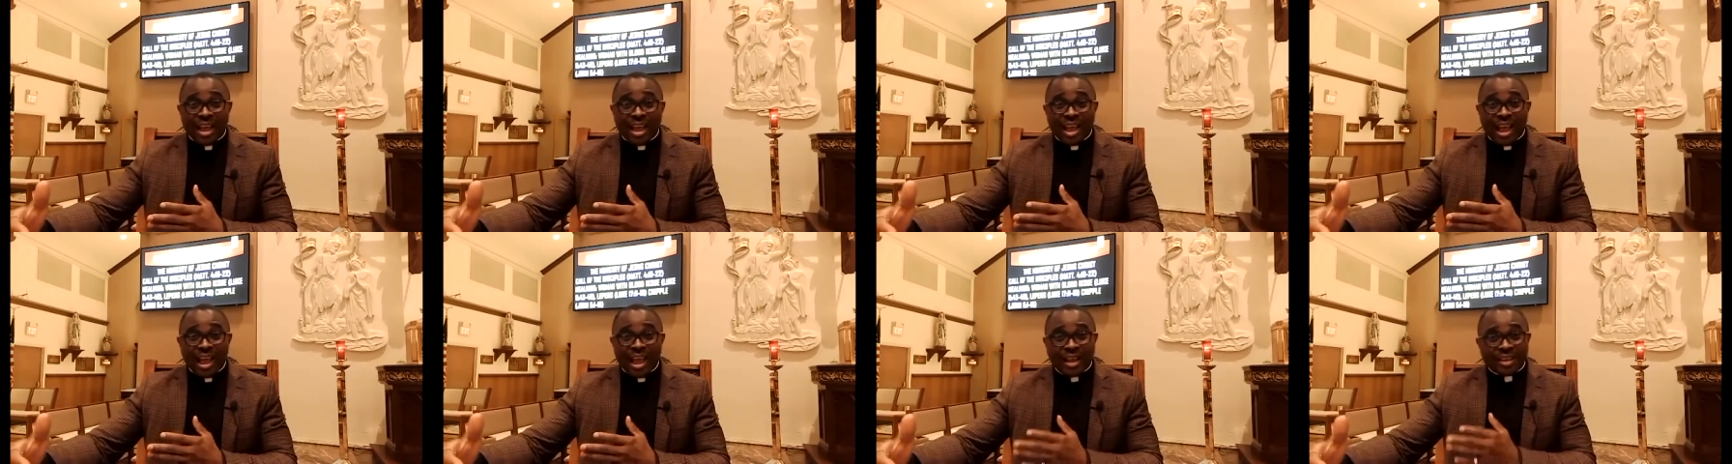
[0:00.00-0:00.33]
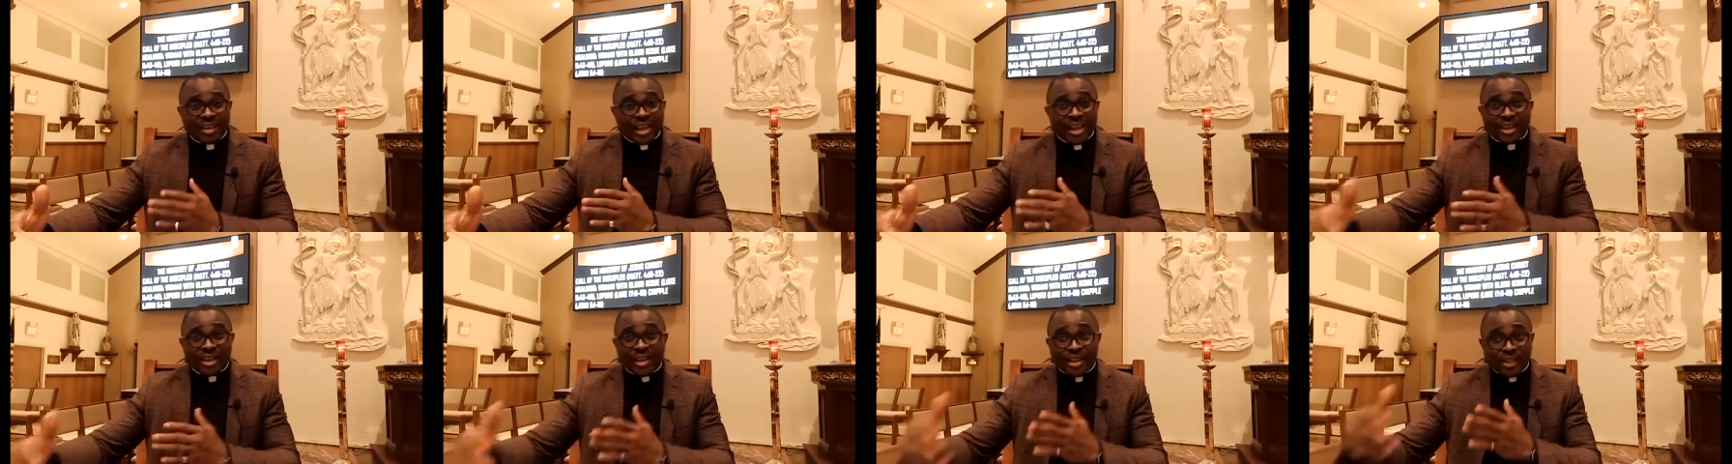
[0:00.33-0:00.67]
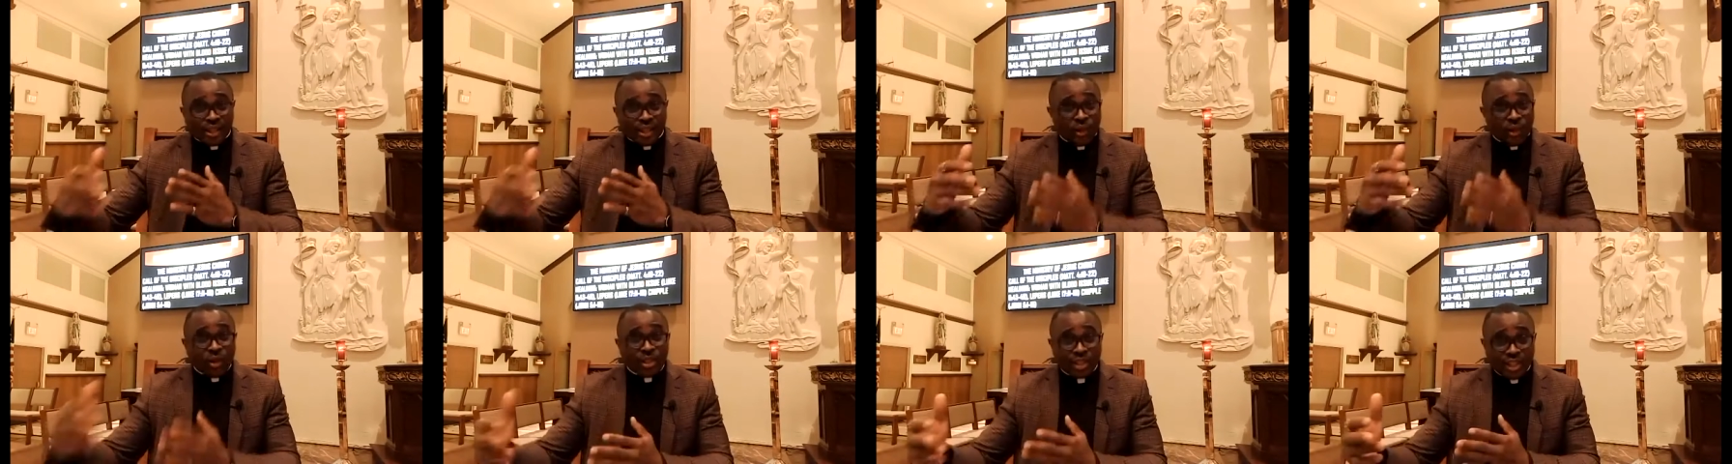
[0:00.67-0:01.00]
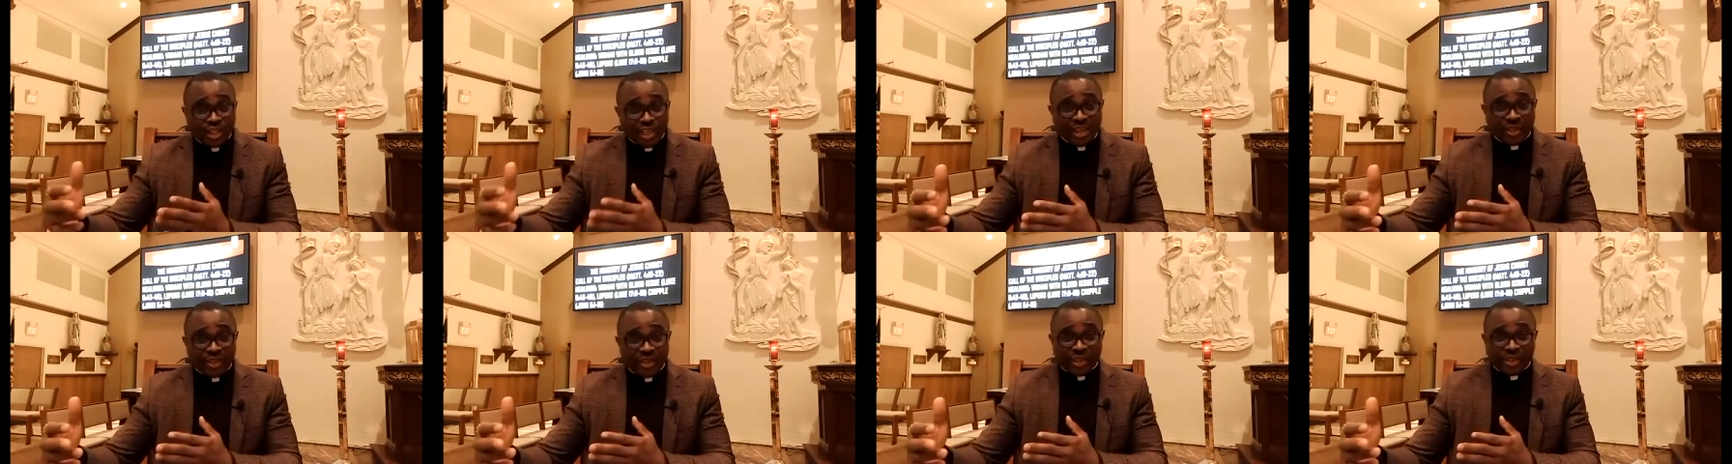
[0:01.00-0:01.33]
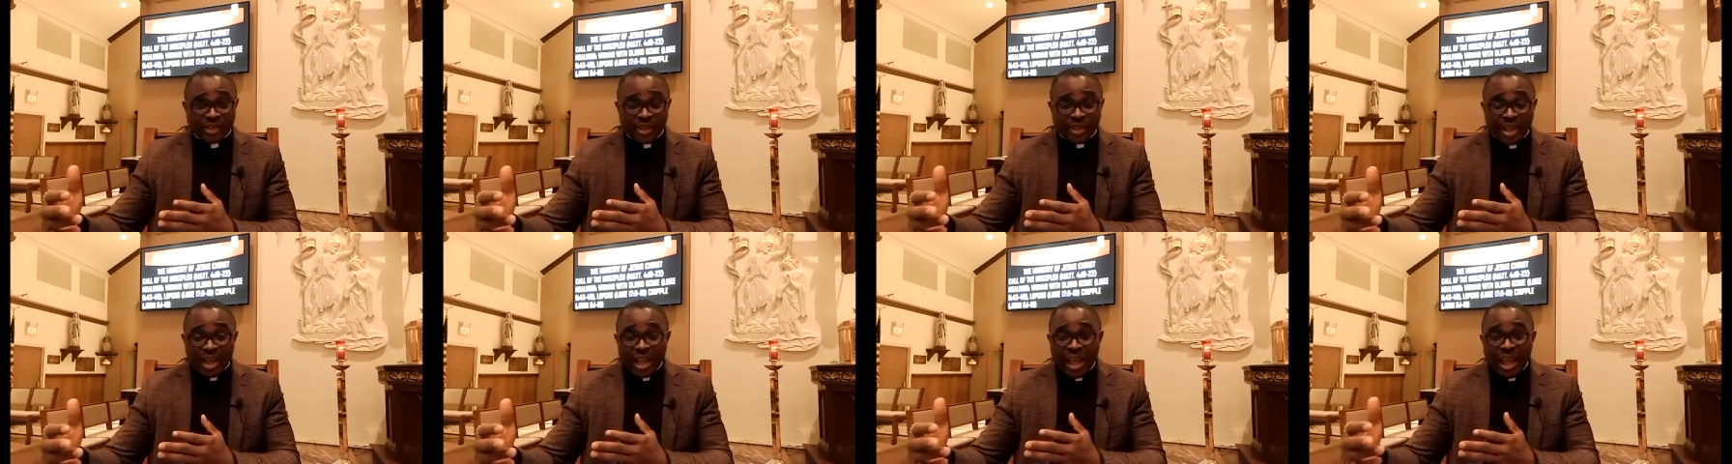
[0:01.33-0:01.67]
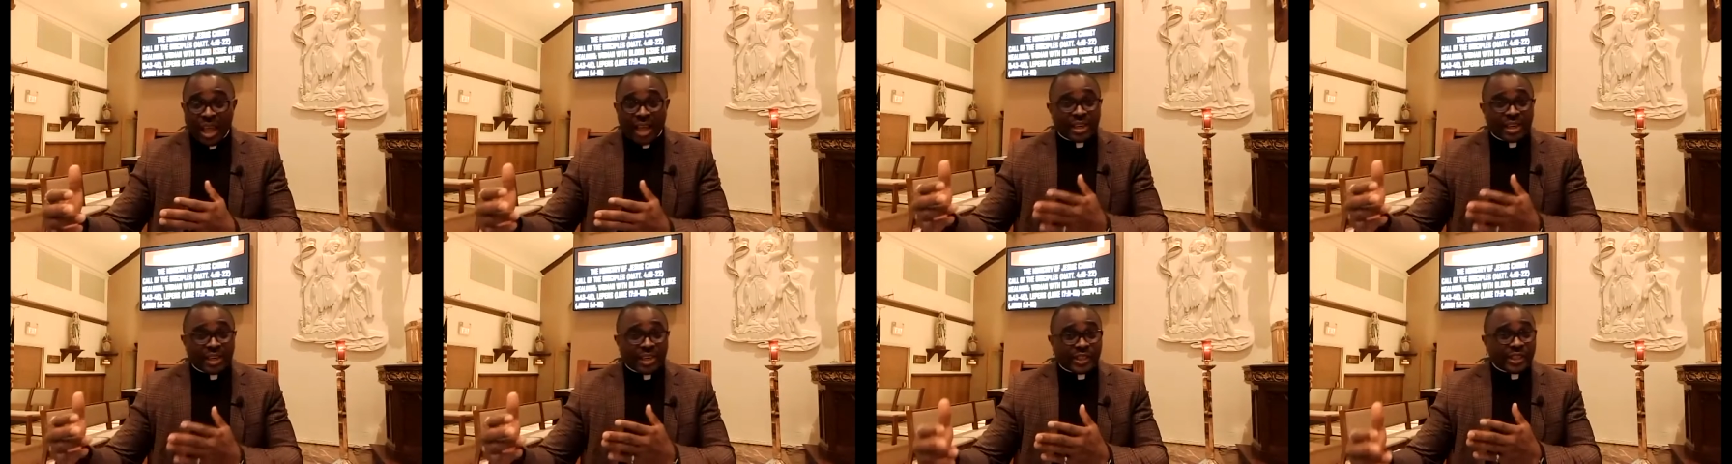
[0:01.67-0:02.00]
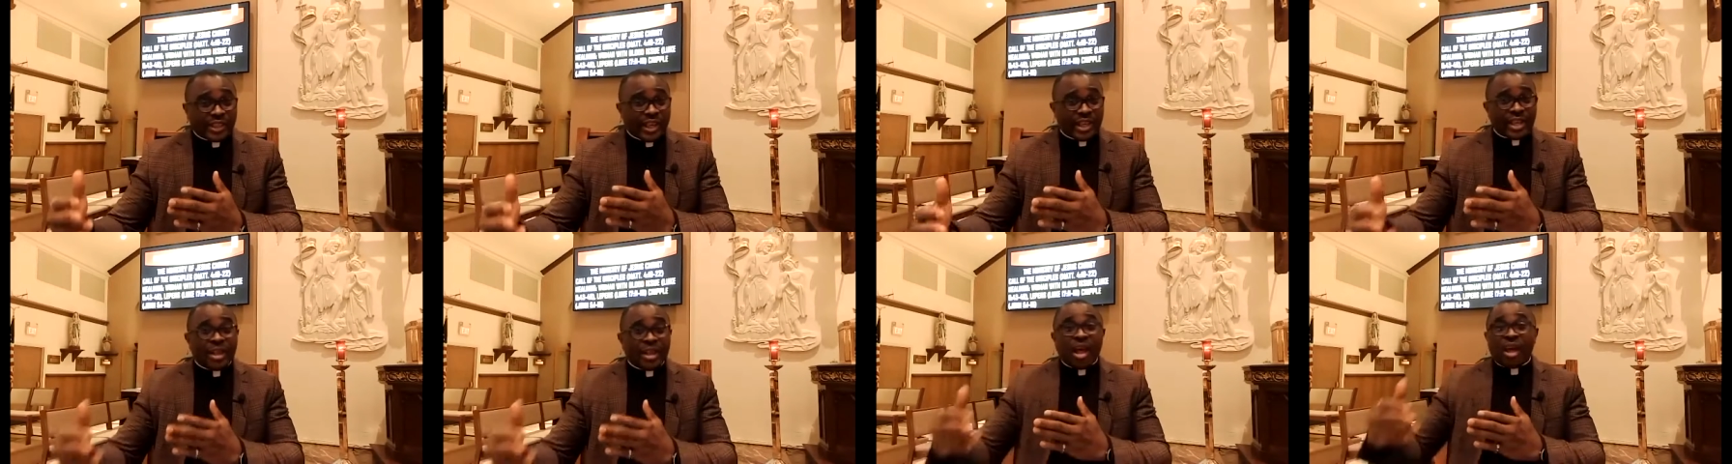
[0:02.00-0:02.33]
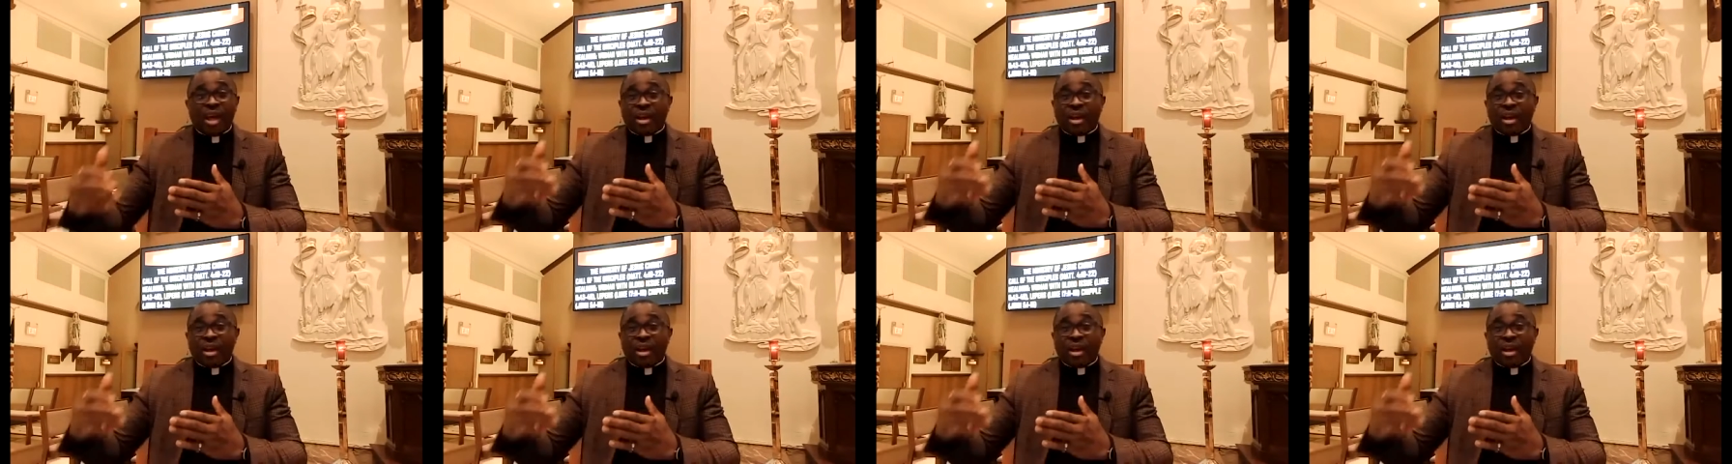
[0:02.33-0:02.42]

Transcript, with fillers: And then they saw Jesus and they say,